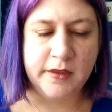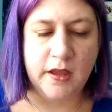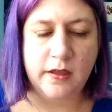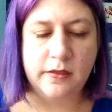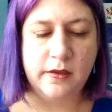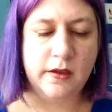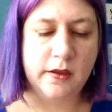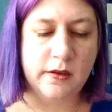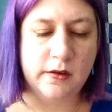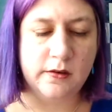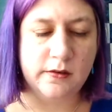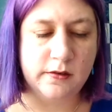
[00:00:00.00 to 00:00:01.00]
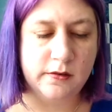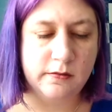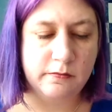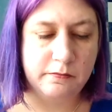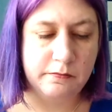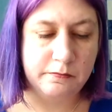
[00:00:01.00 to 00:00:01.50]
And then
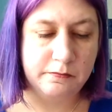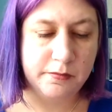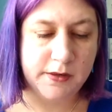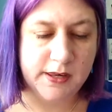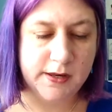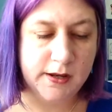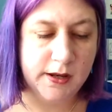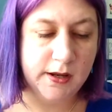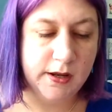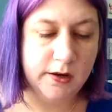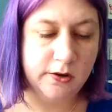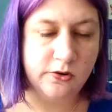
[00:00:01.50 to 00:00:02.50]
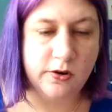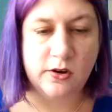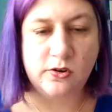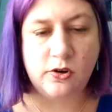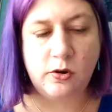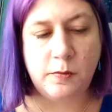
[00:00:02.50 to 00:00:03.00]
Petite
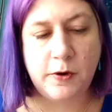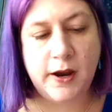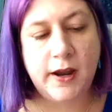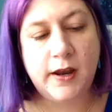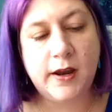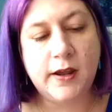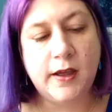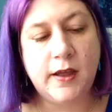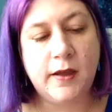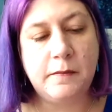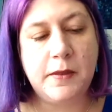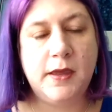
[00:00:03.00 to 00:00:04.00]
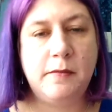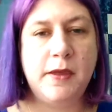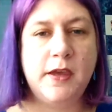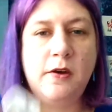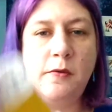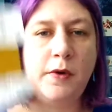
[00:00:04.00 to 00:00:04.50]
Treasure Braid, I got
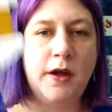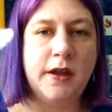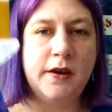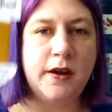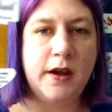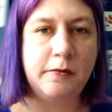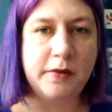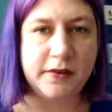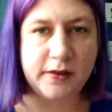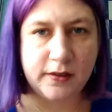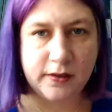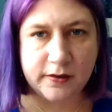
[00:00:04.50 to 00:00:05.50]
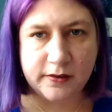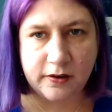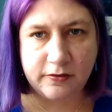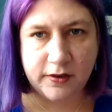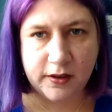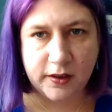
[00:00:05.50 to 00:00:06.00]
PBO1. I will say this, I
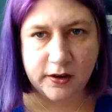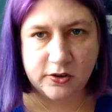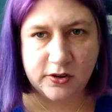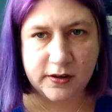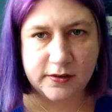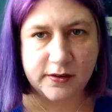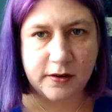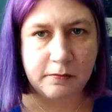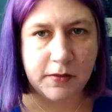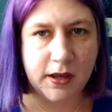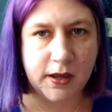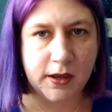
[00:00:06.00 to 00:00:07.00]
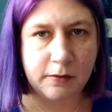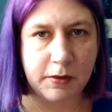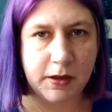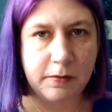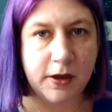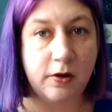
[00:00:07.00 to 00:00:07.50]
feel like she has sent me
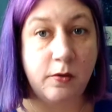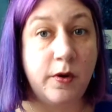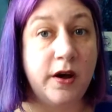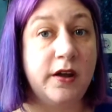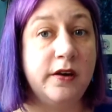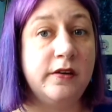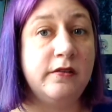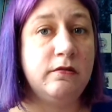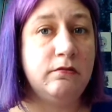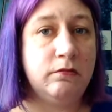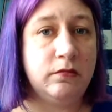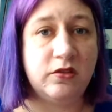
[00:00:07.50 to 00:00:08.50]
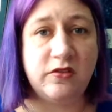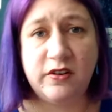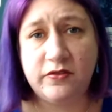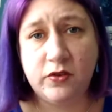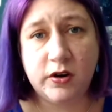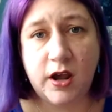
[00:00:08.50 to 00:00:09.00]
PBO1 3 or
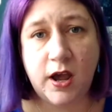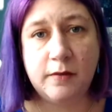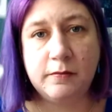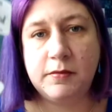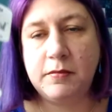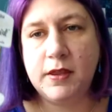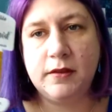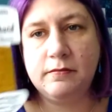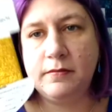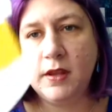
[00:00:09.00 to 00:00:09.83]
4 times, but